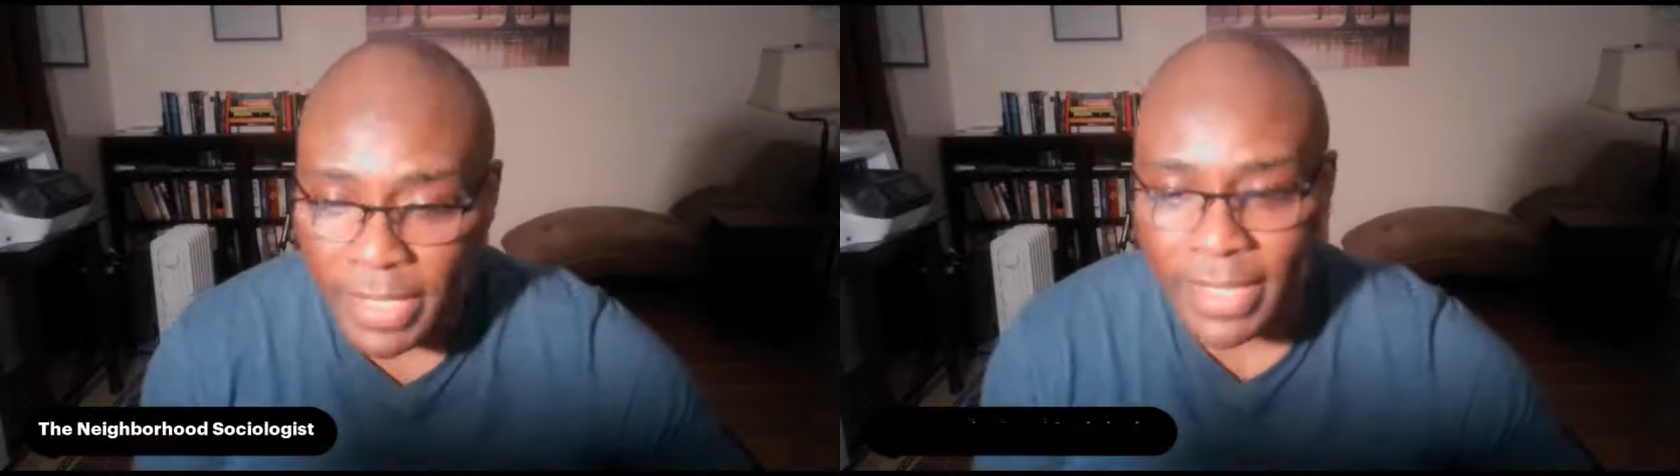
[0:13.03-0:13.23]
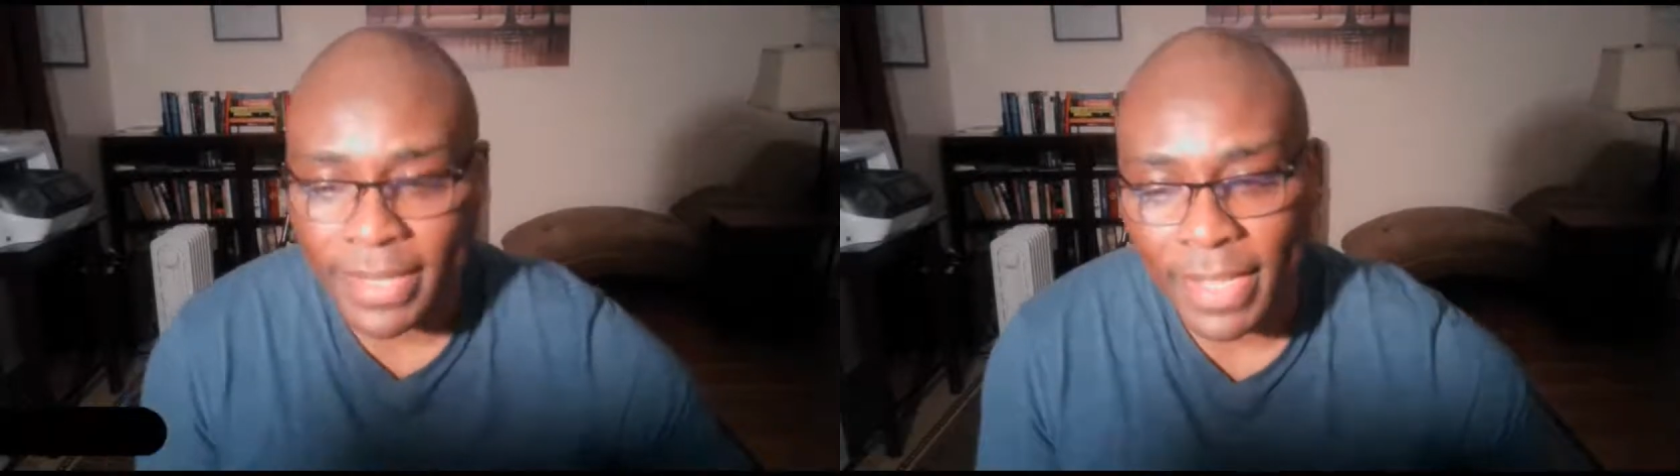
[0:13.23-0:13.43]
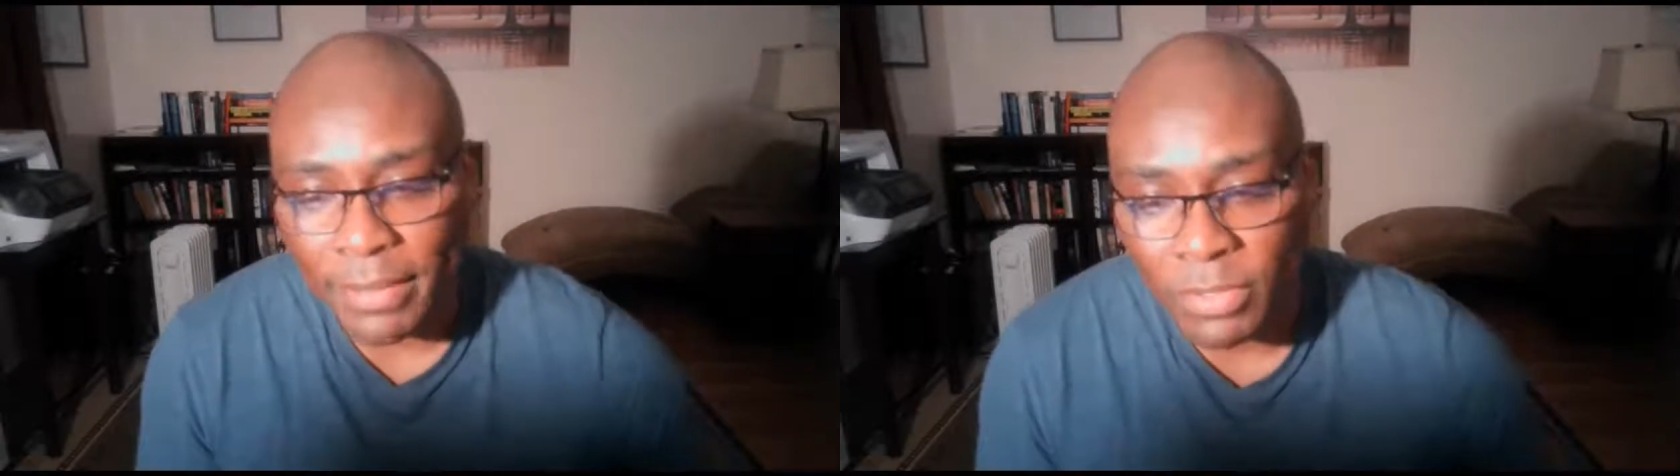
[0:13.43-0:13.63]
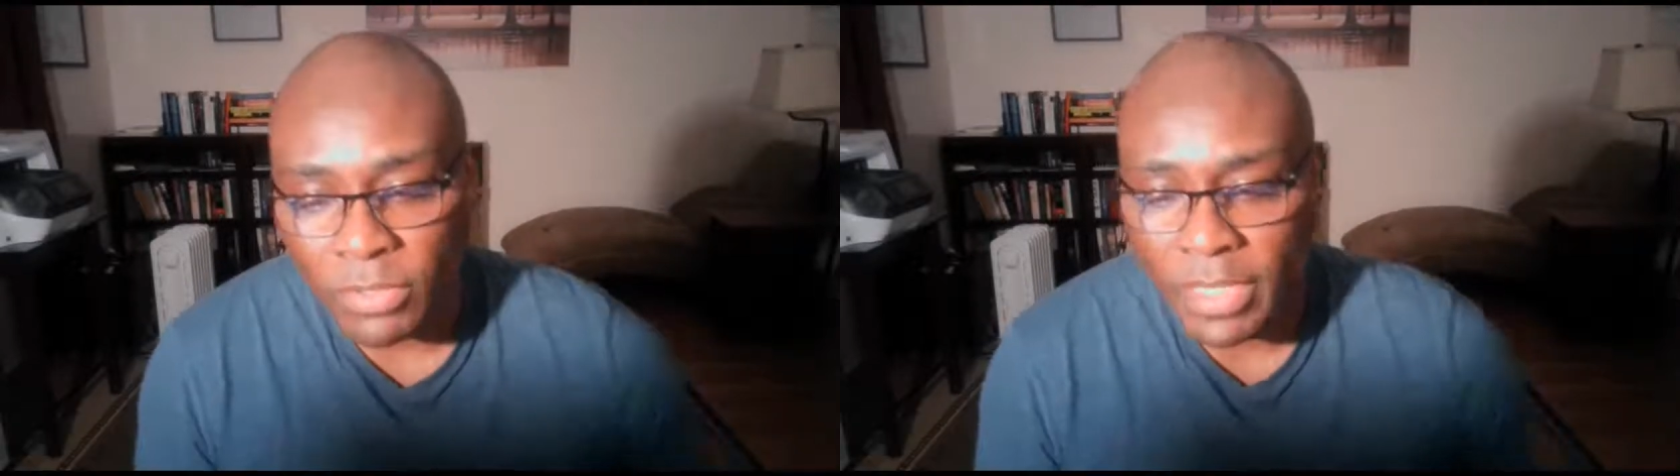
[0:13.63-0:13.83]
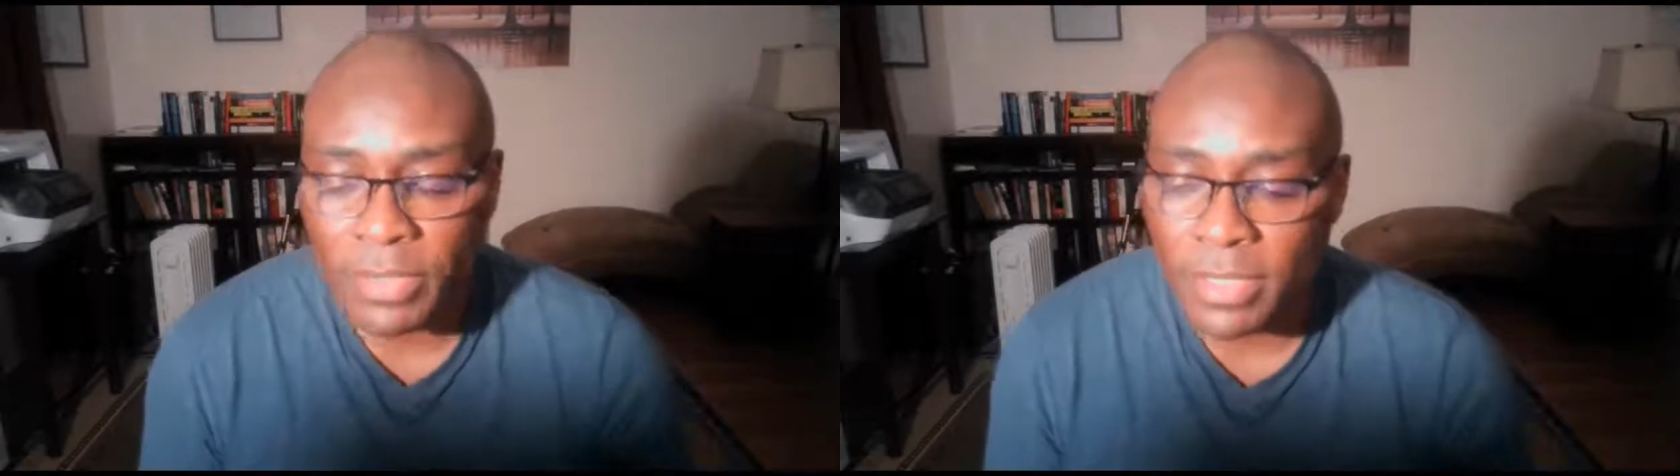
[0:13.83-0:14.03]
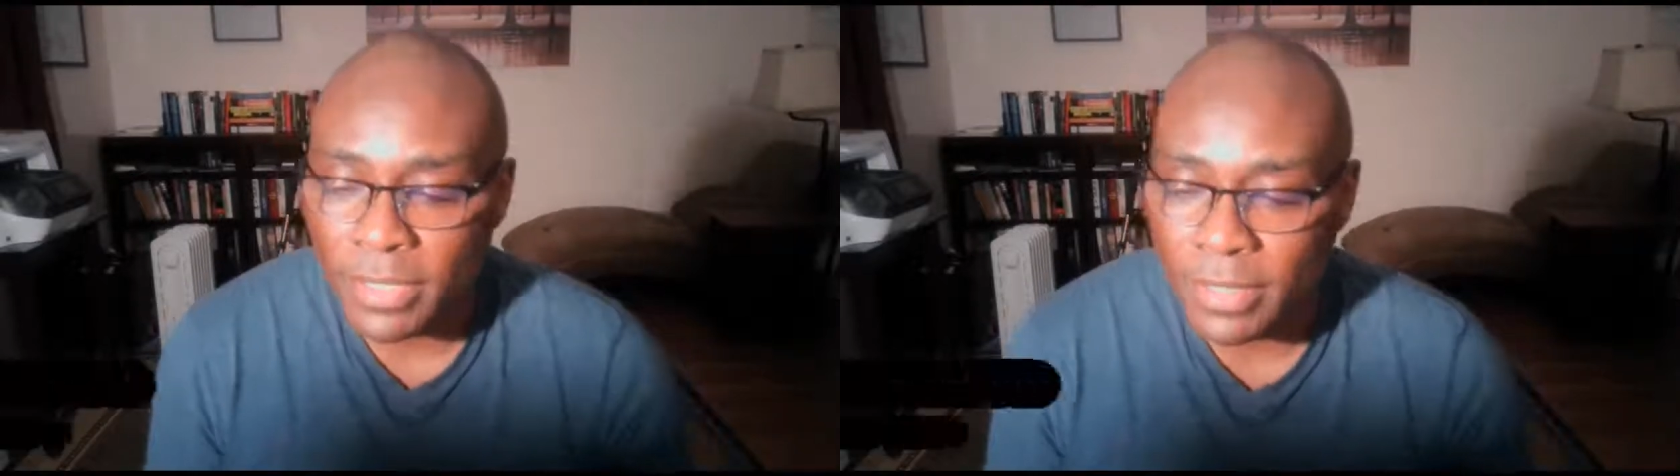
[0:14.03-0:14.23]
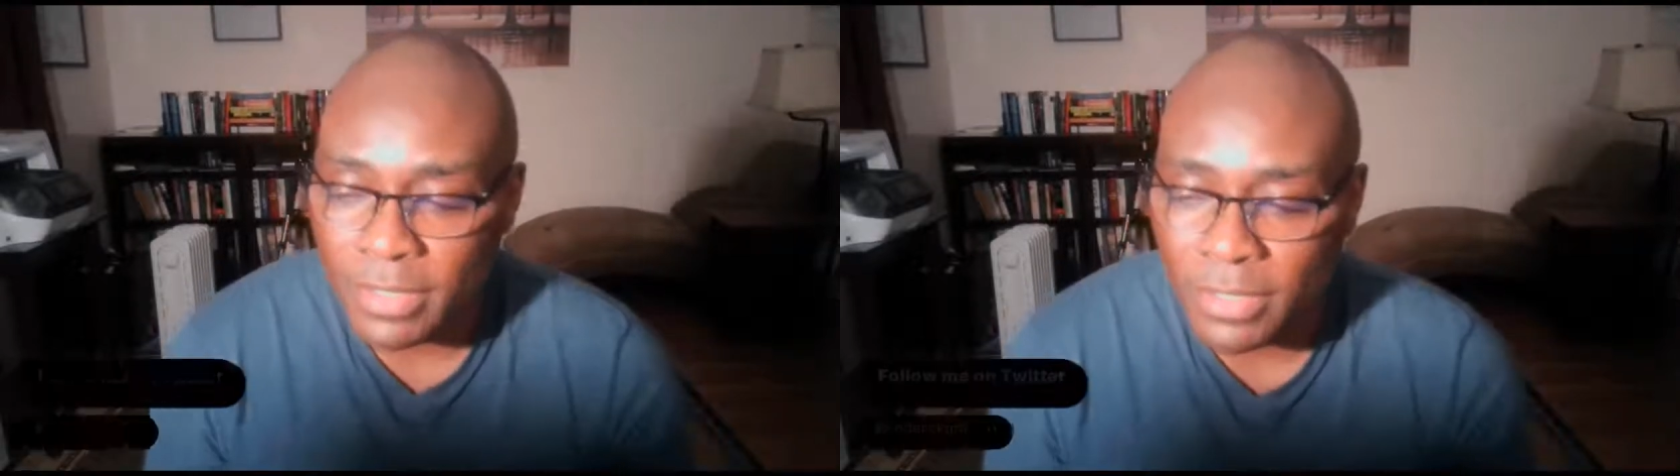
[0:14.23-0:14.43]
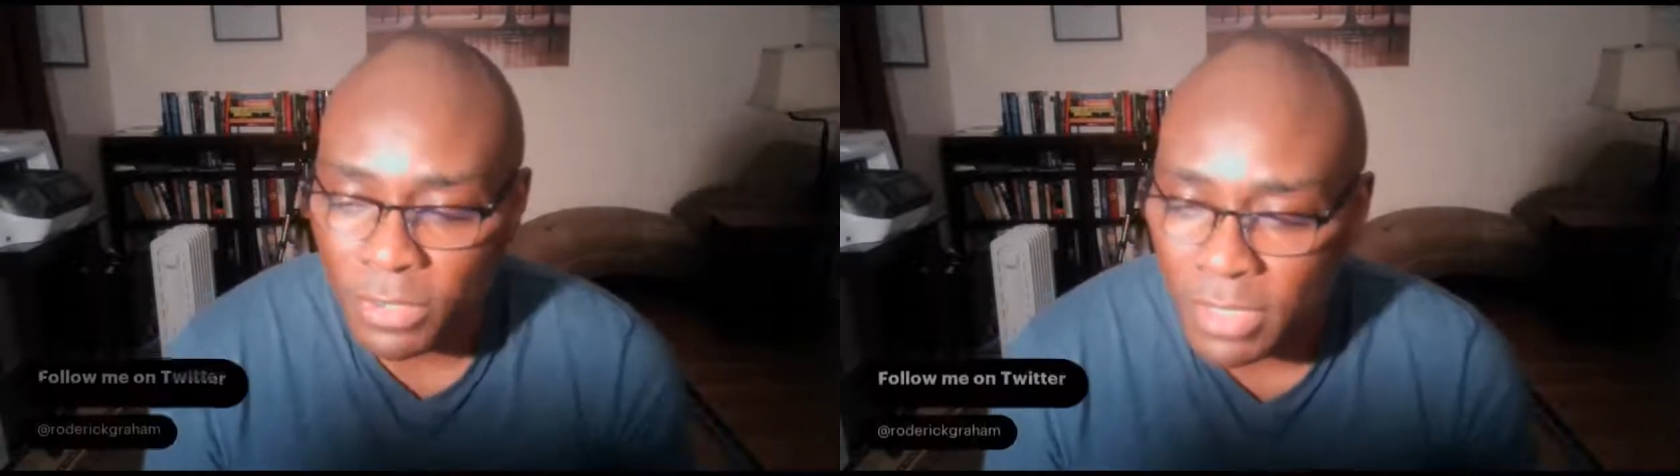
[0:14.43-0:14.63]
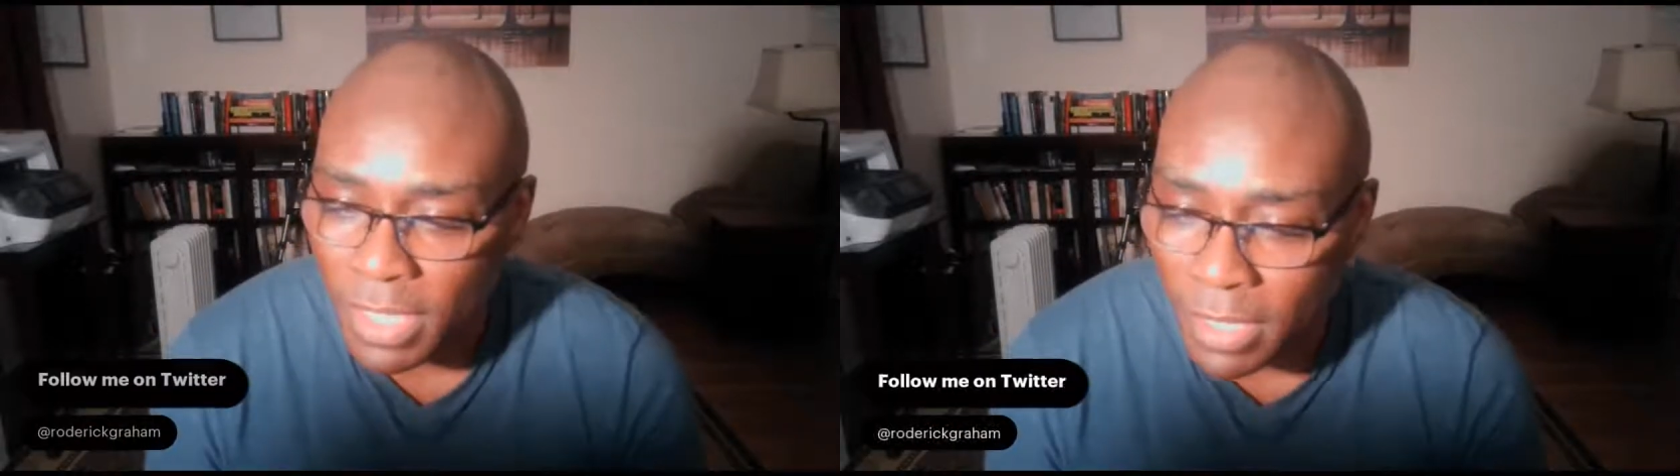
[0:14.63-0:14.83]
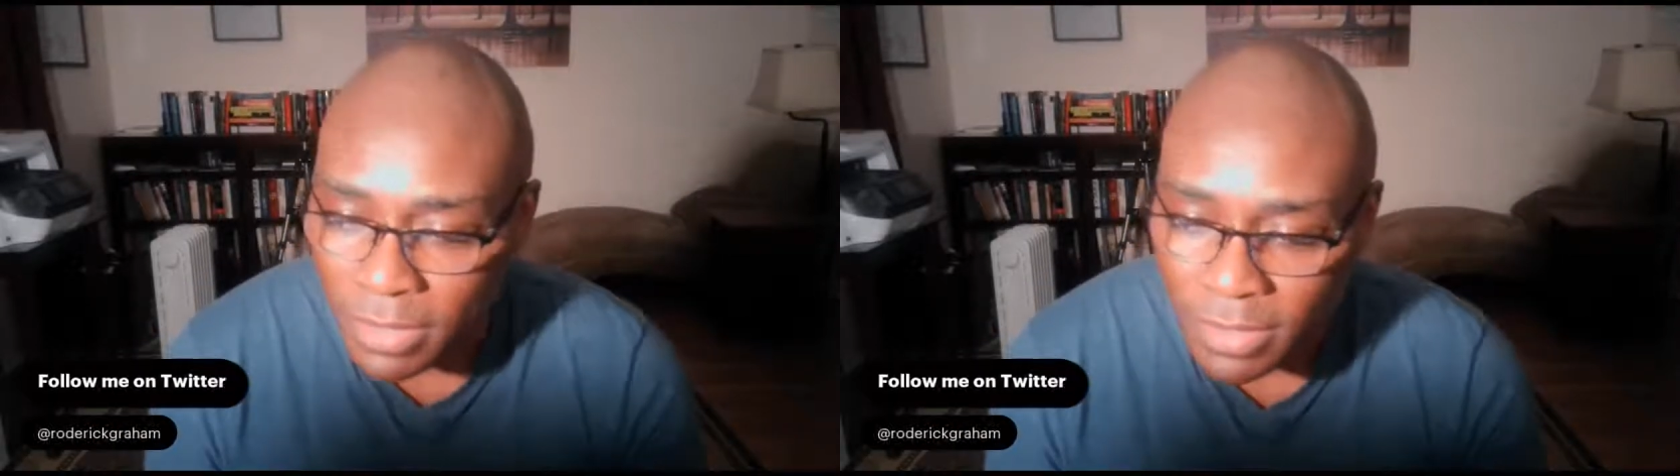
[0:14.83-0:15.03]
and I'm your neighborhood
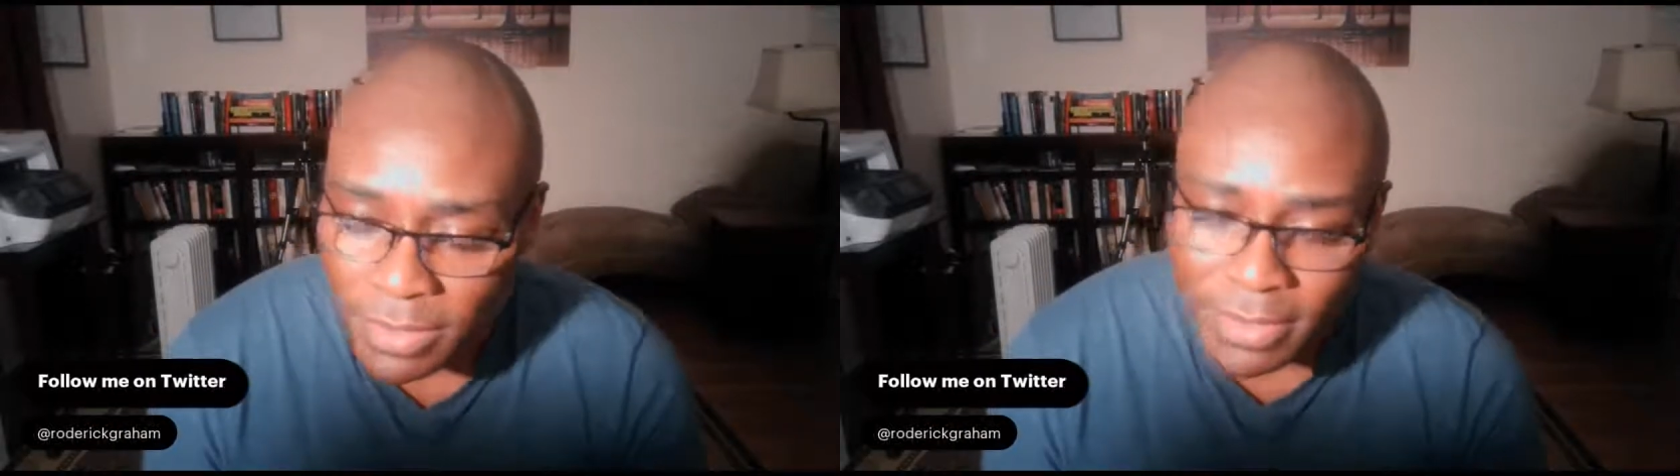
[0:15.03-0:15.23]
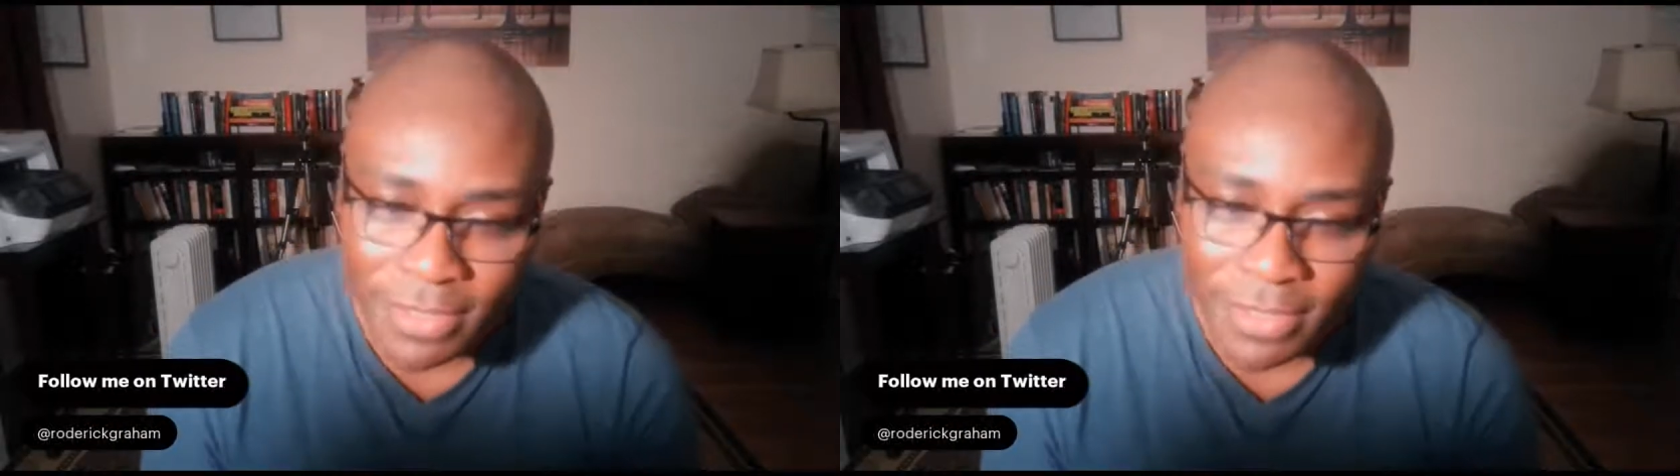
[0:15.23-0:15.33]
sociologist.